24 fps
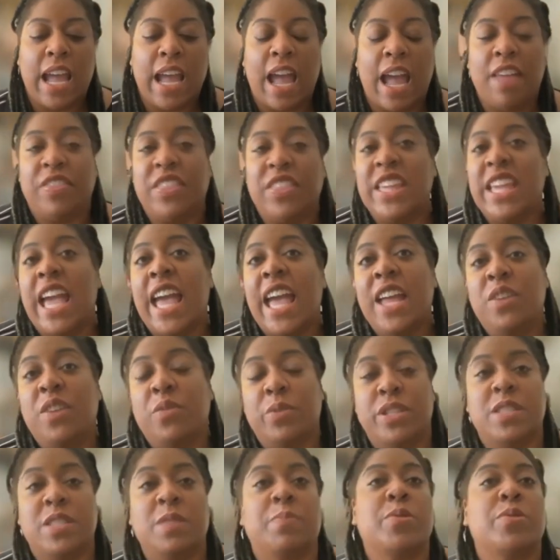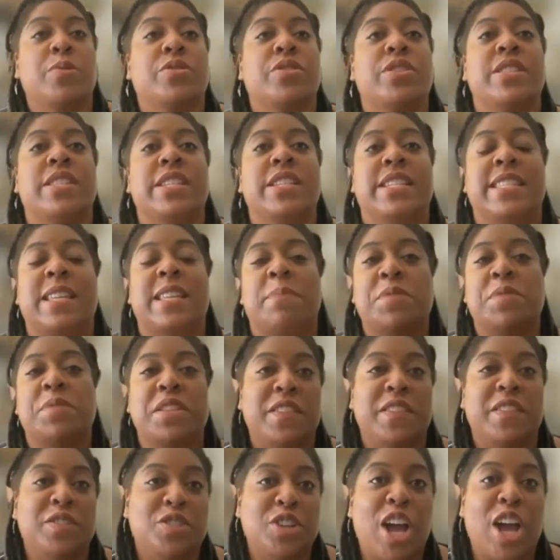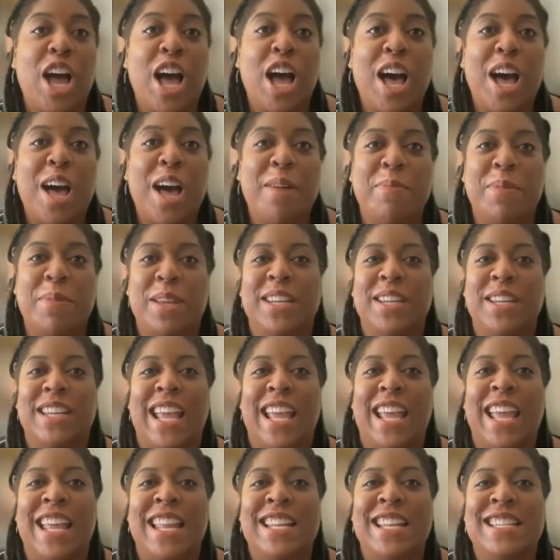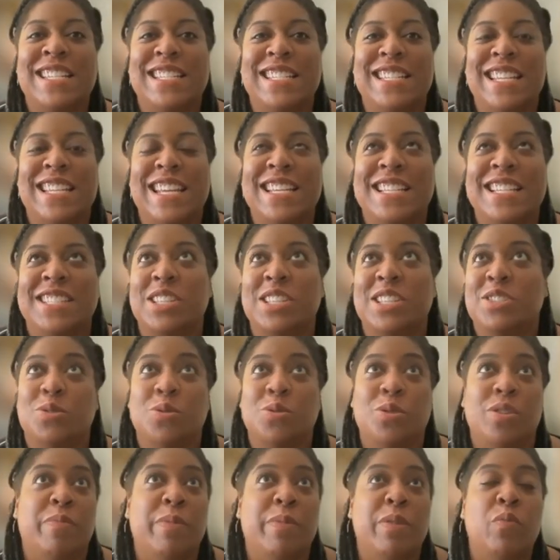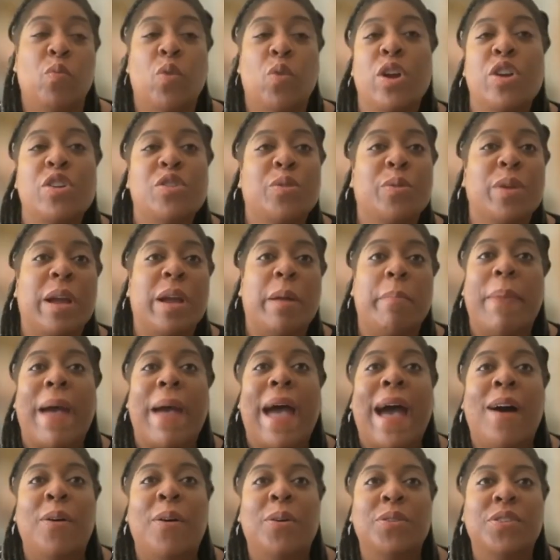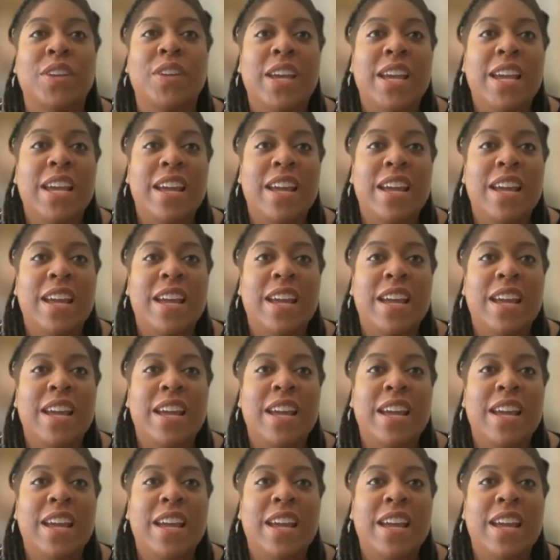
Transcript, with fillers: at the end once the person's accepting the job and and is sort of been wondering about